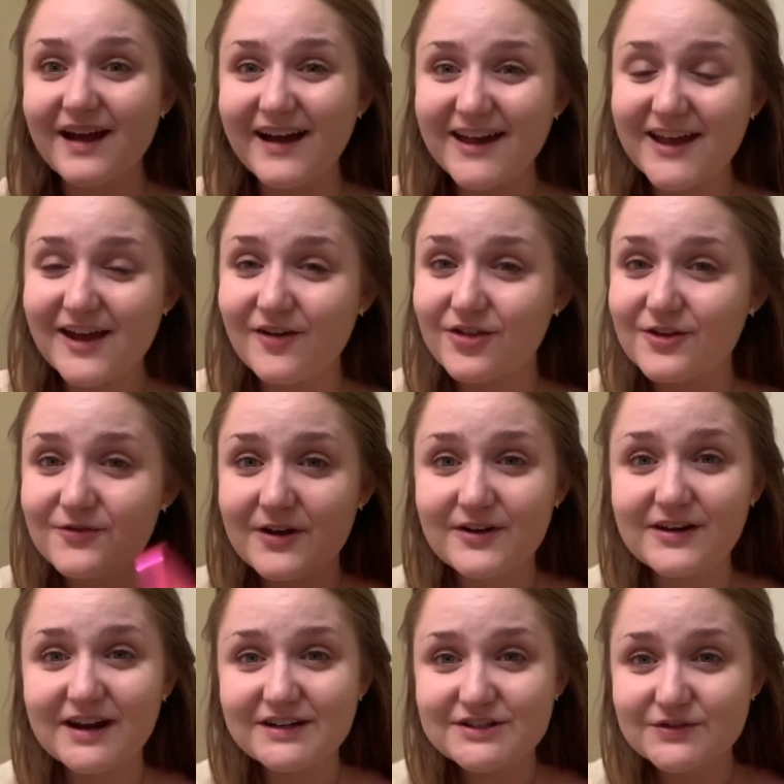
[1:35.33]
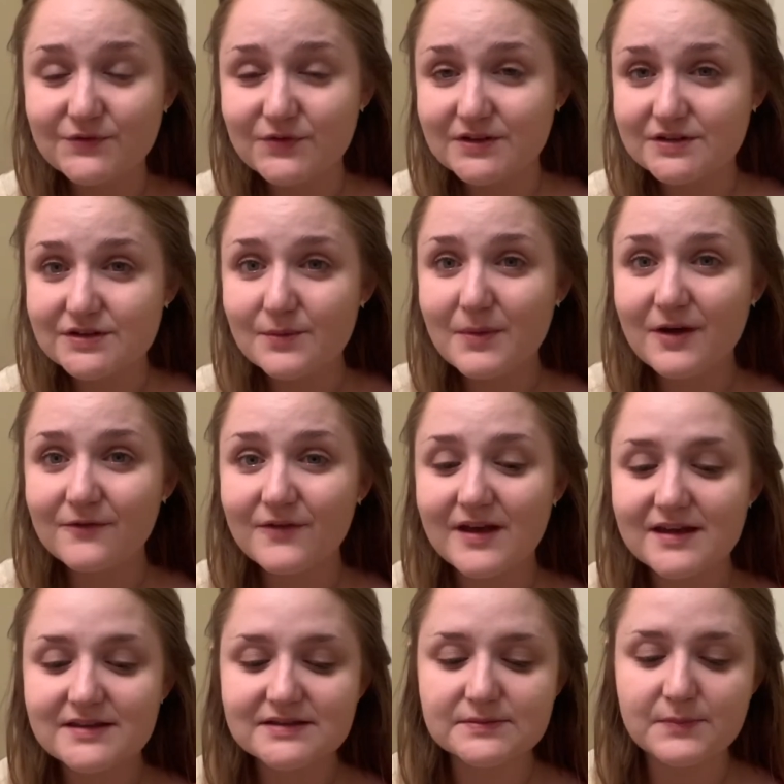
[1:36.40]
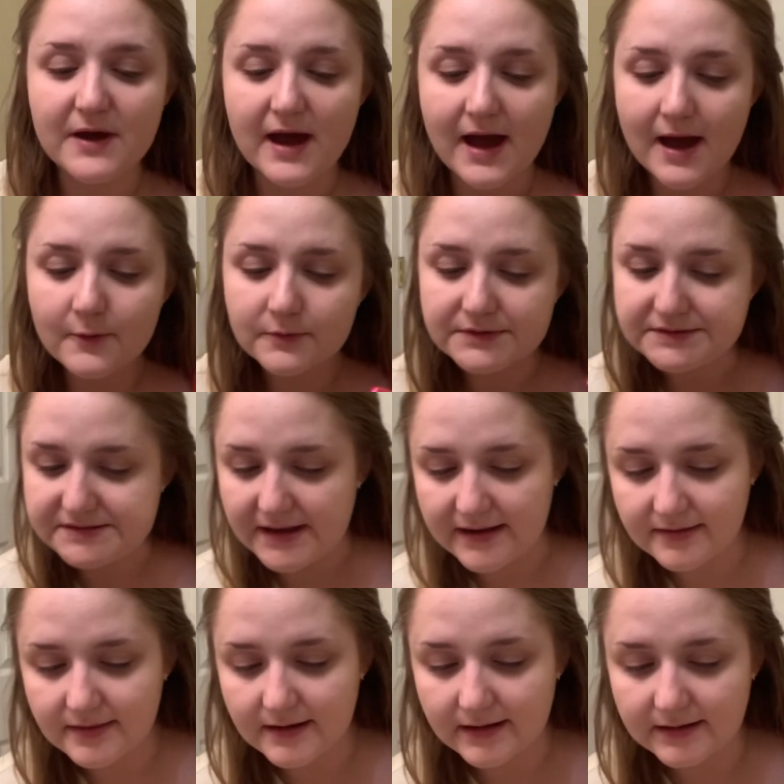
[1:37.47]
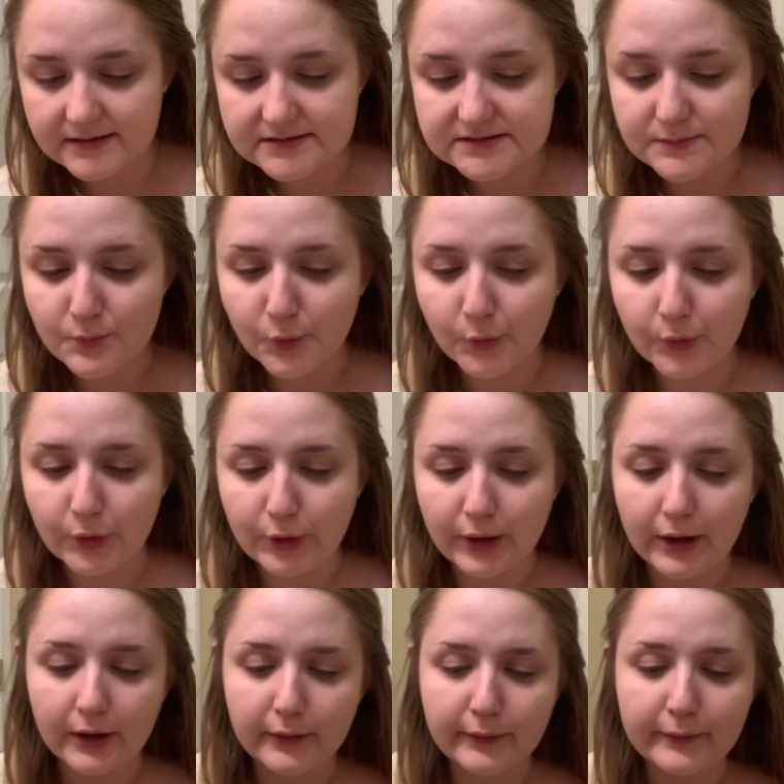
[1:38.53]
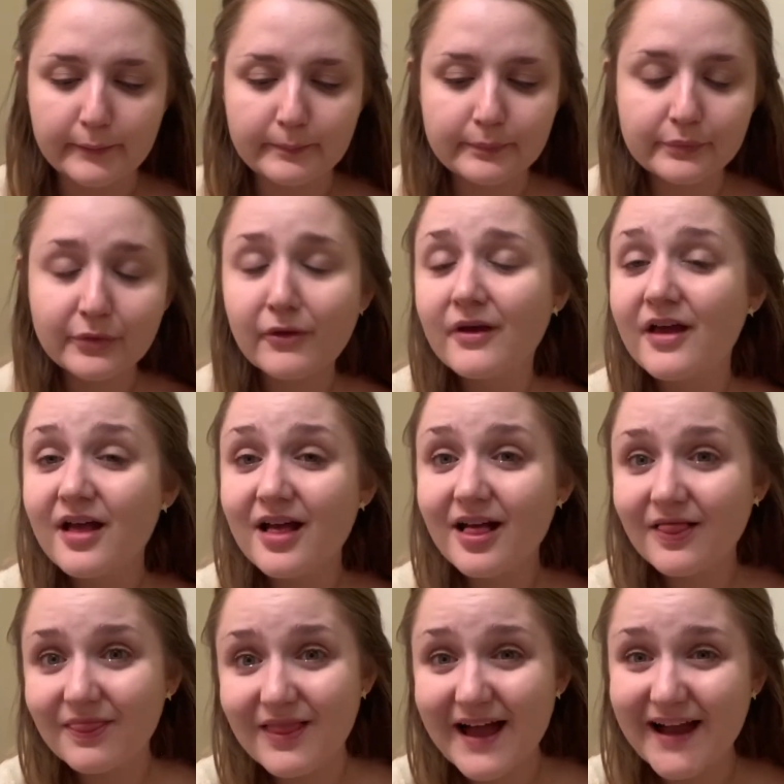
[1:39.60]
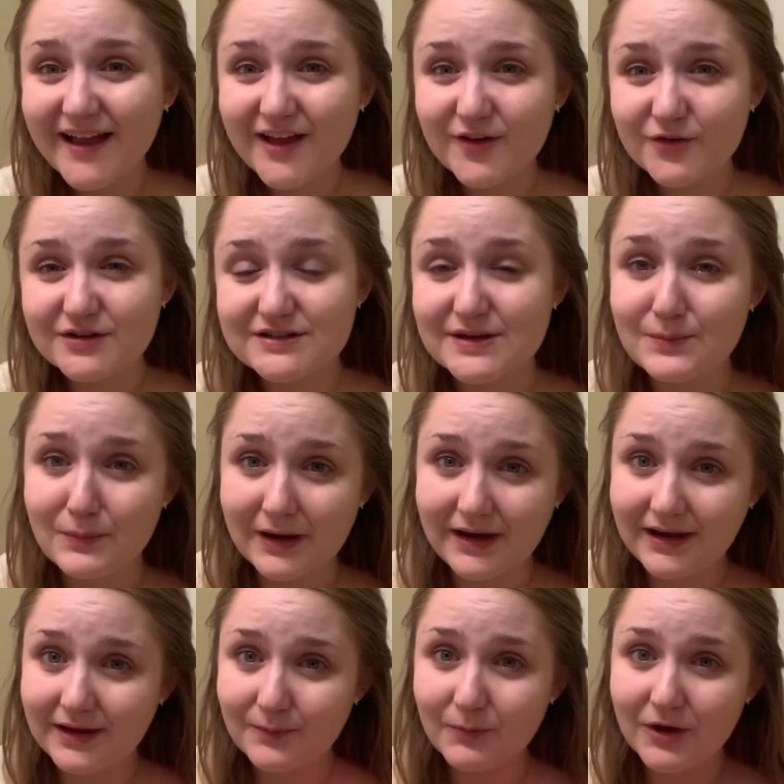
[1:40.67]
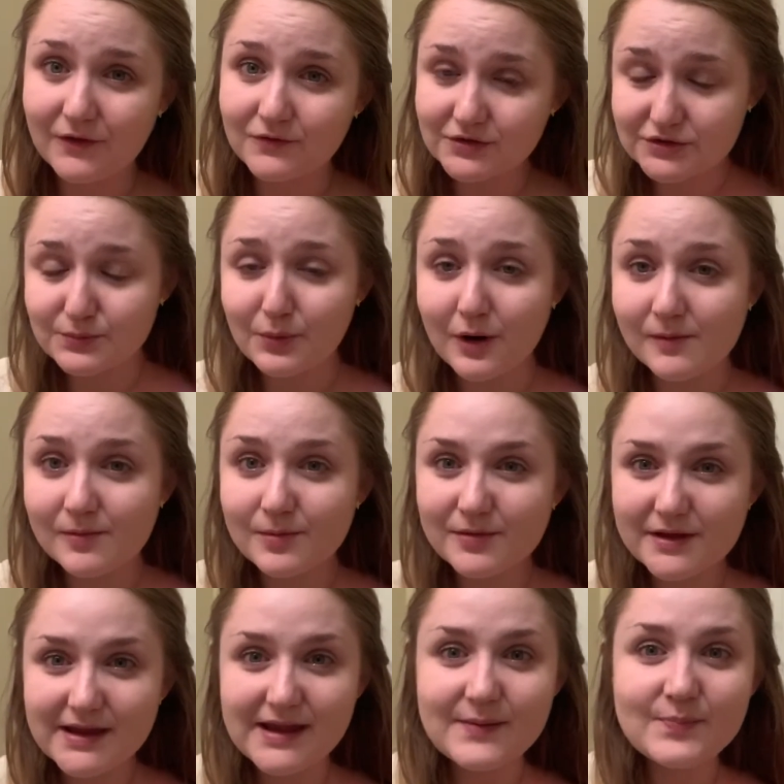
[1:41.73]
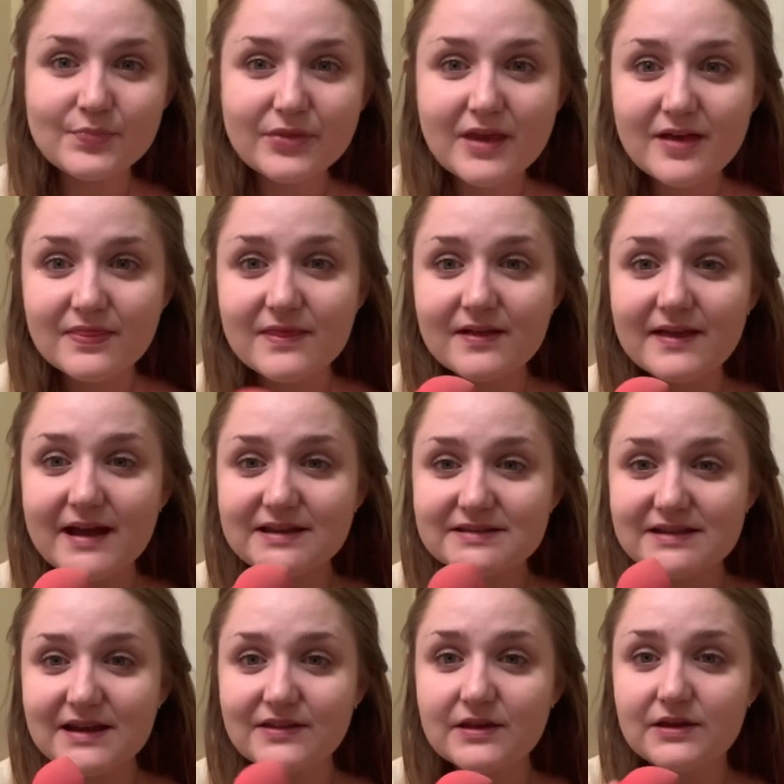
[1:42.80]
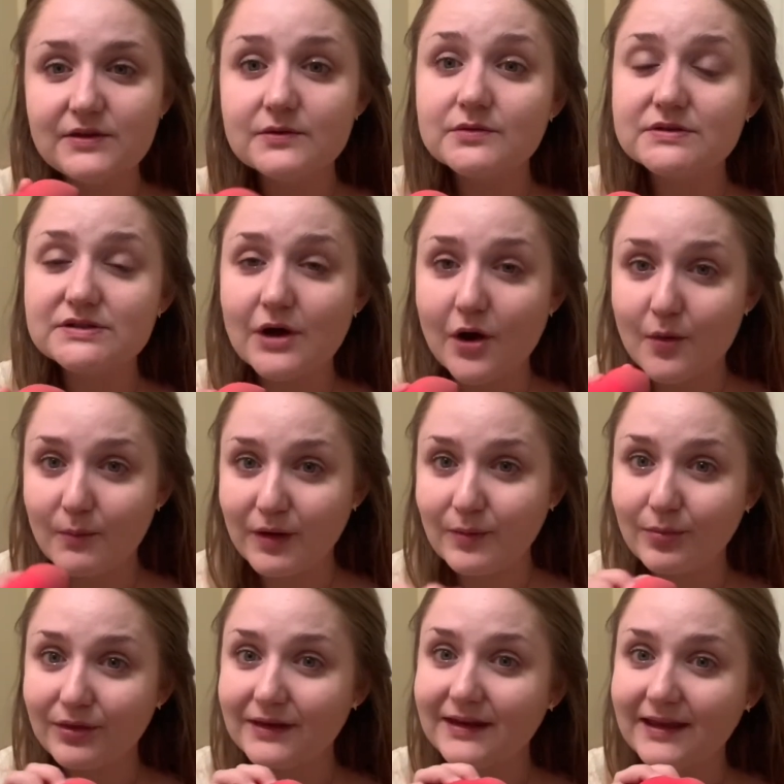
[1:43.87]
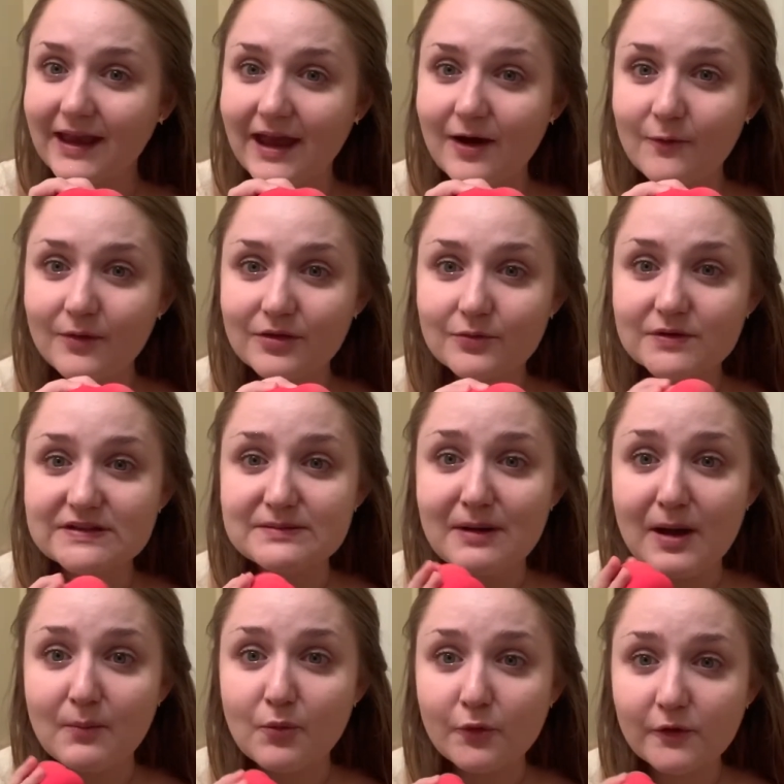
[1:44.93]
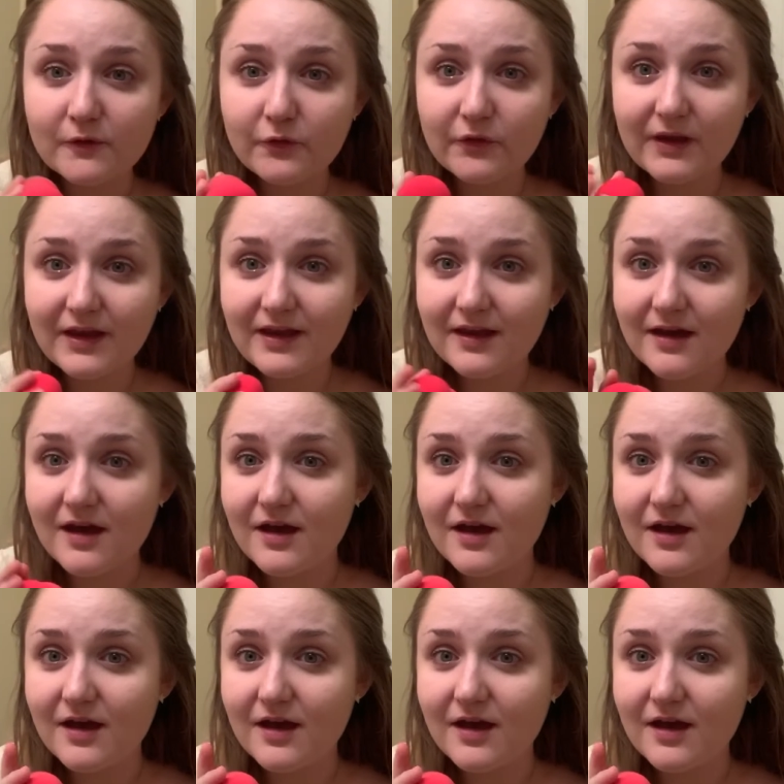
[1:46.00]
How the foundation feels on my face, but I would say that it is more light coverage than medium coverage probably. The last thing that you saw me blending out with was my Morphe